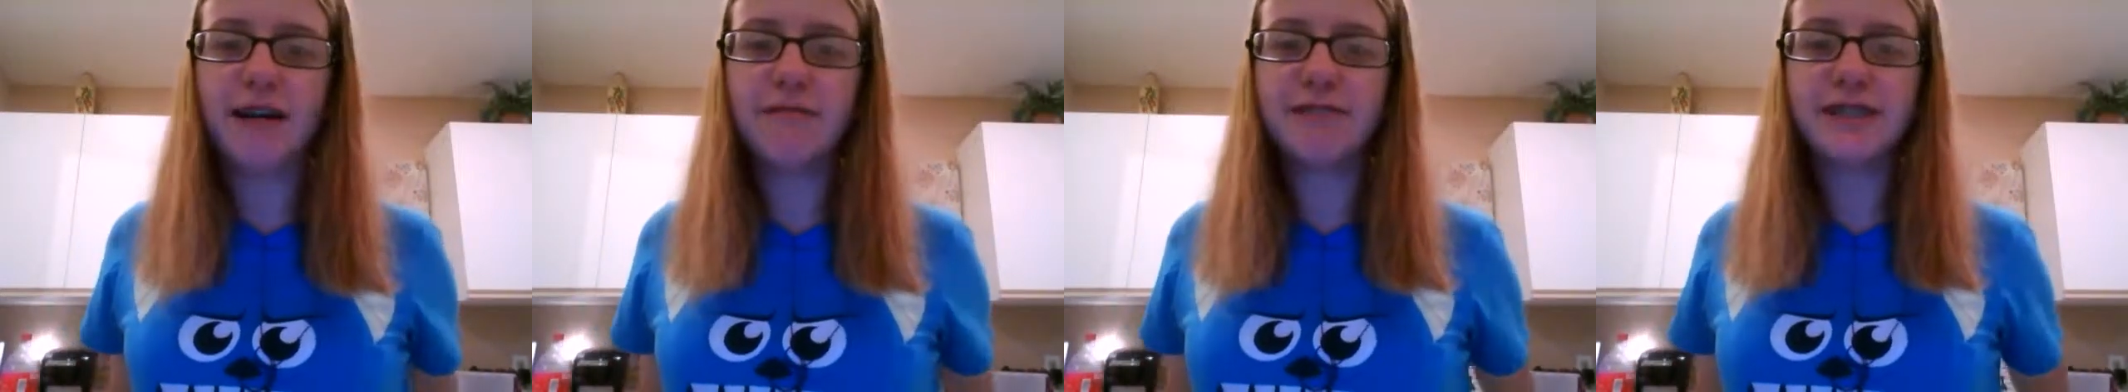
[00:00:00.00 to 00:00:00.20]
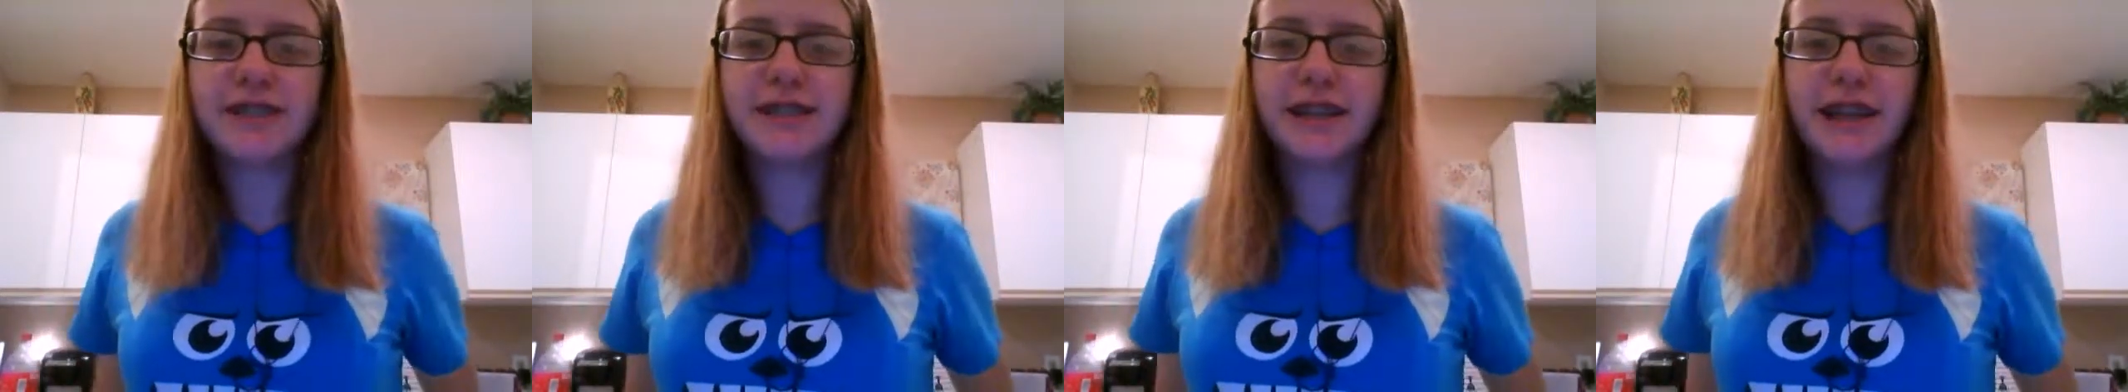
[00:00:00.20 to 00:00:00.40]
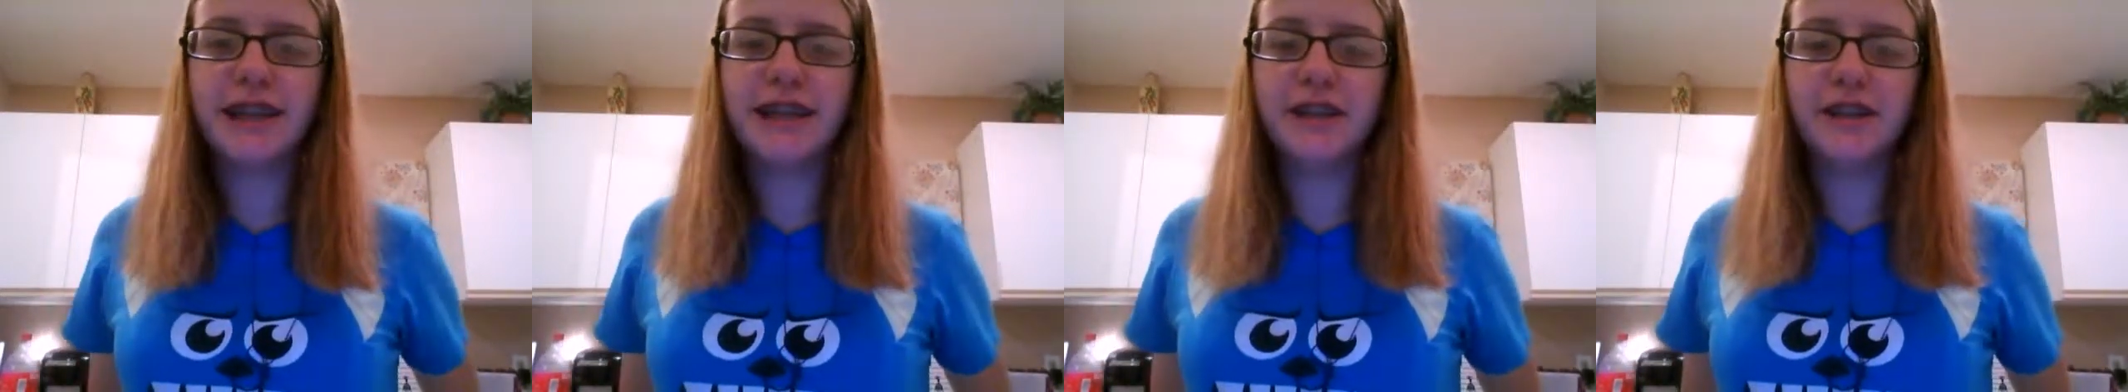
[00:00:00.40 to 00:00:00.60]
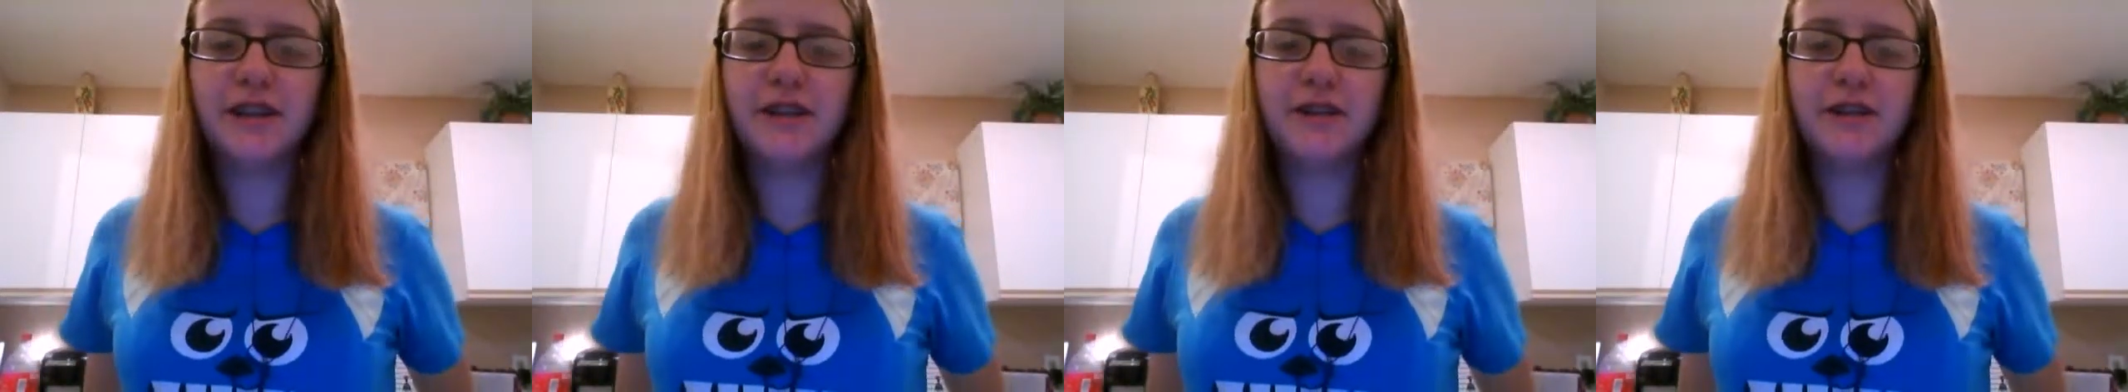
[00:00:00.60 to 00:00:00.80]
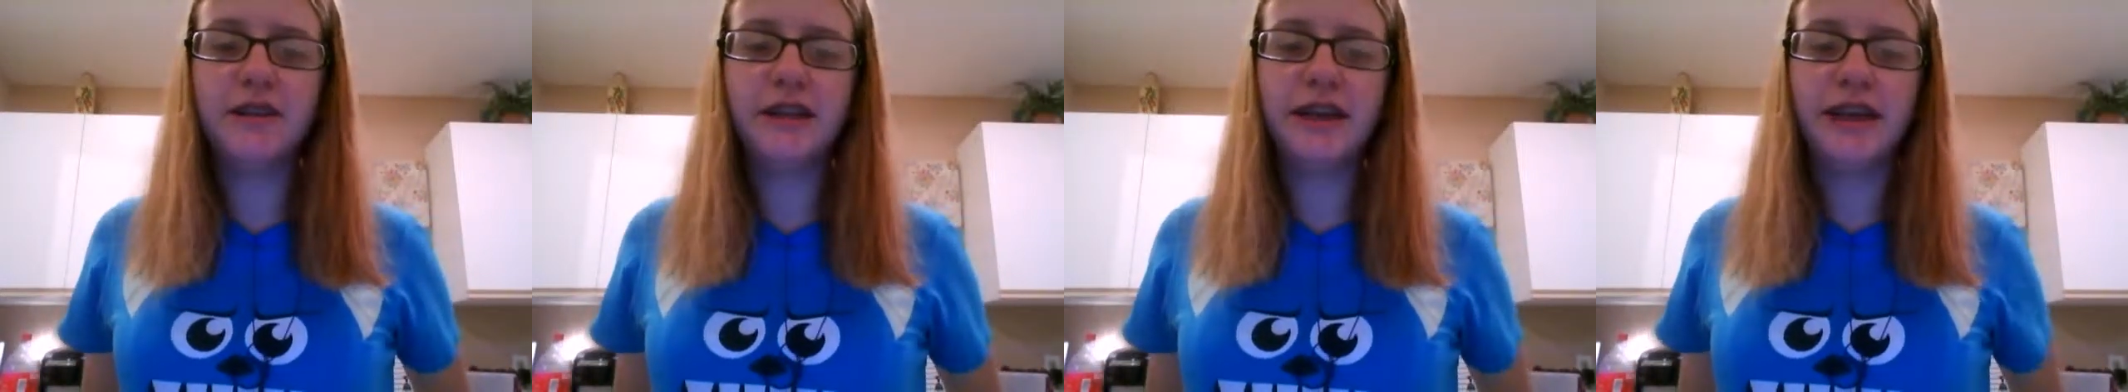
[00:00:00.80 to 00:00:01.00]
I was like,
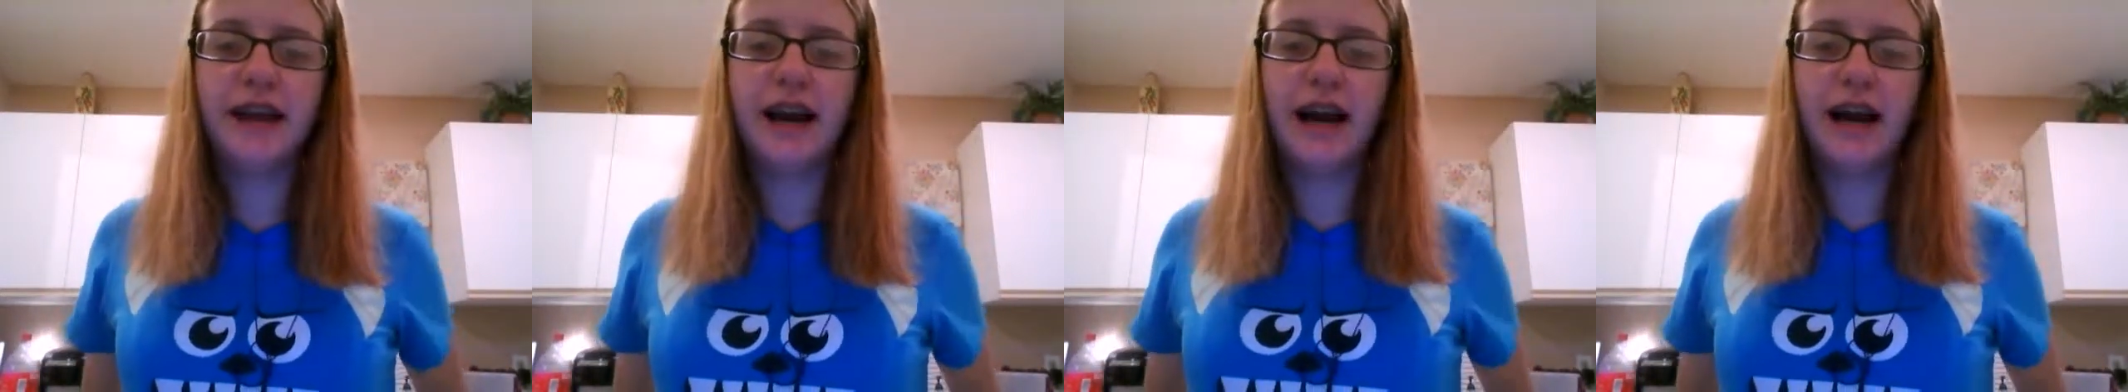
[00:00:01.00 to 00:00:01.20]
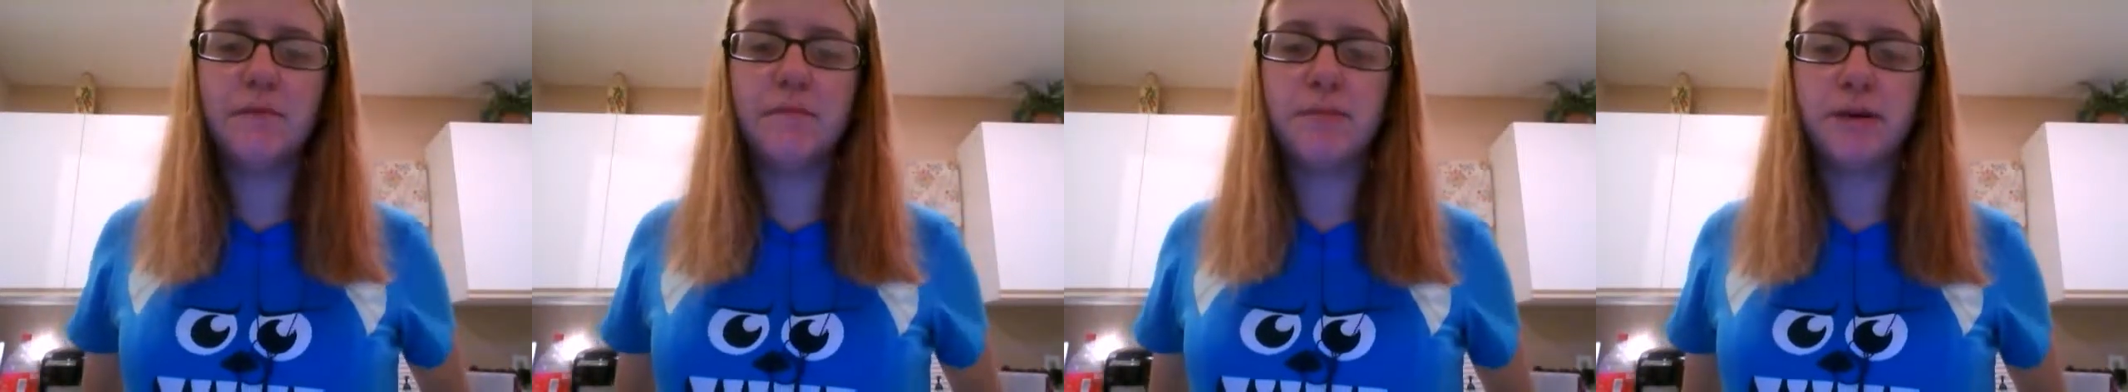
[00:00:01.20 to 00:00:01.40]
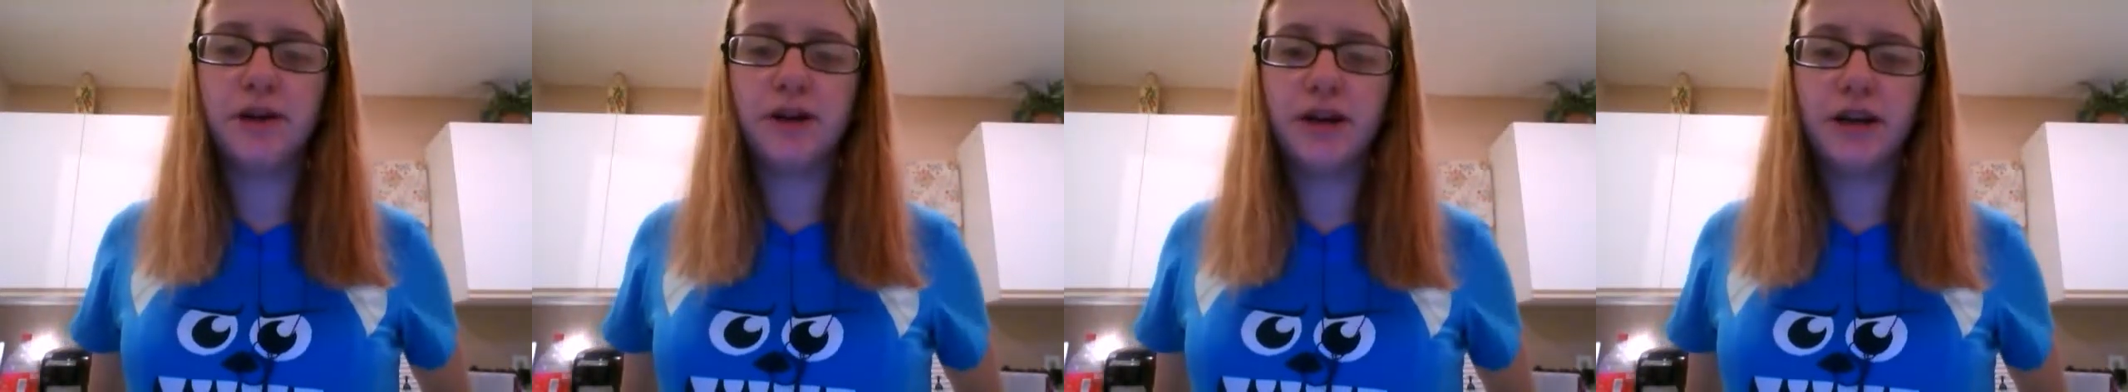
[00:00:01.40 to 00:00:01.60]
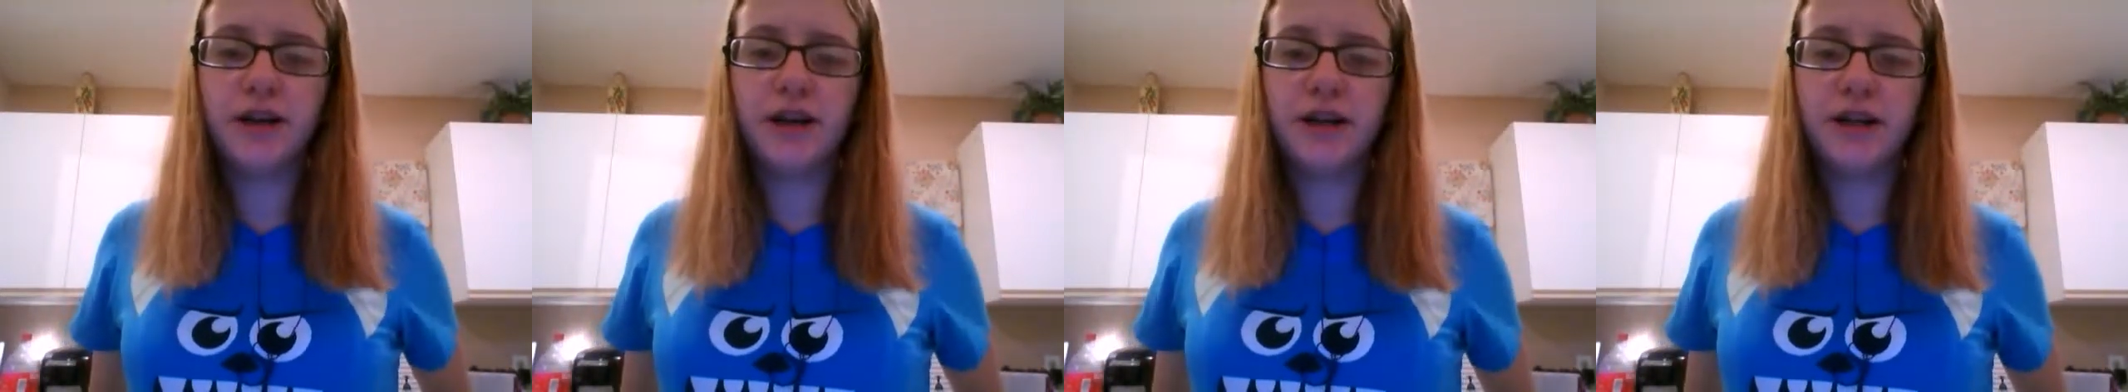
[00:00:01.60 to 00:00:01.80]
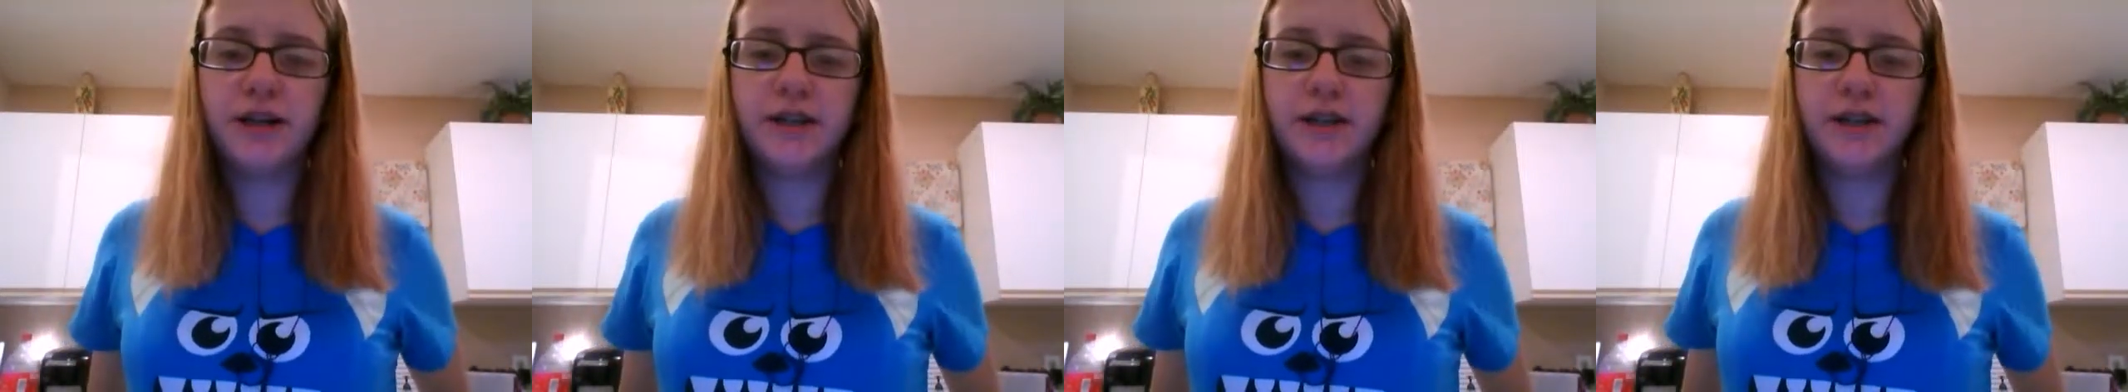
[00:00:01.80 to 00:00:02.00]
literally, I put
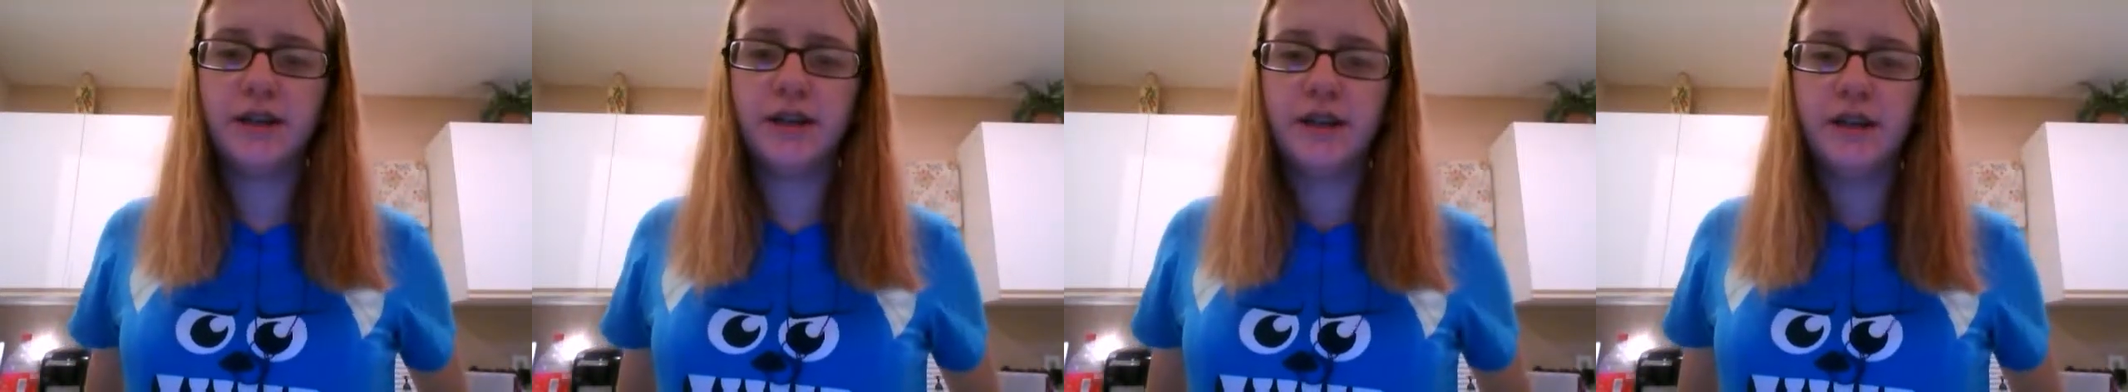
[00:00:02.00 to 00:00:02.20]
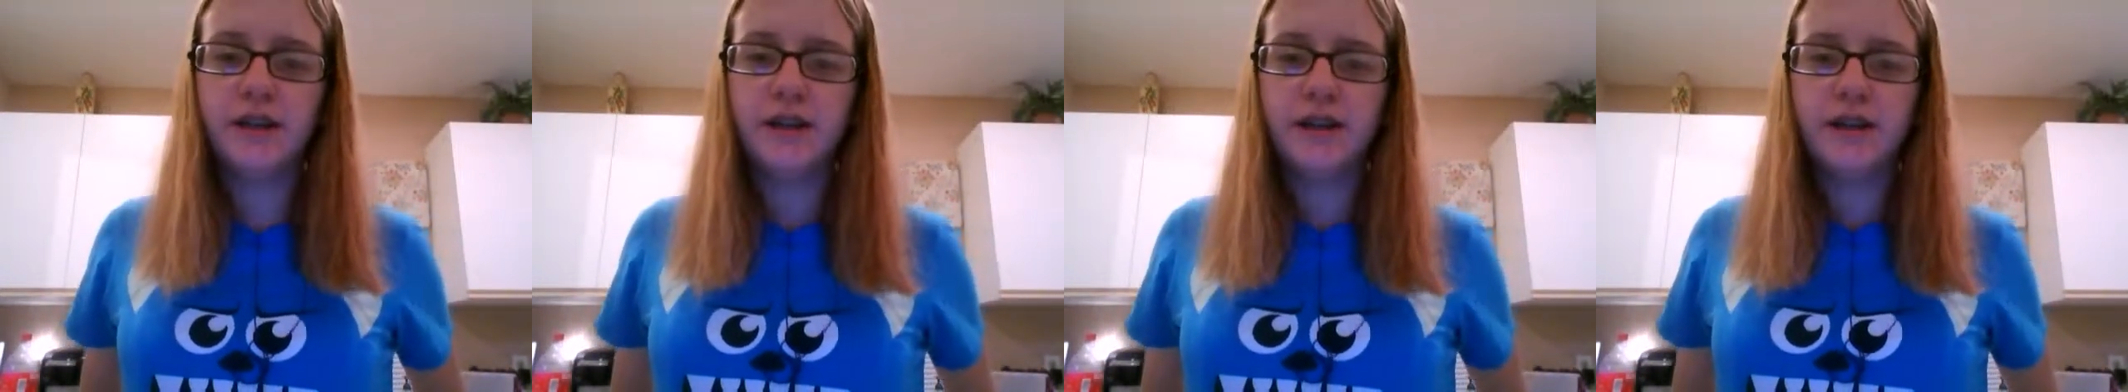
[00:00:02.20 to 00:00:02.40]
on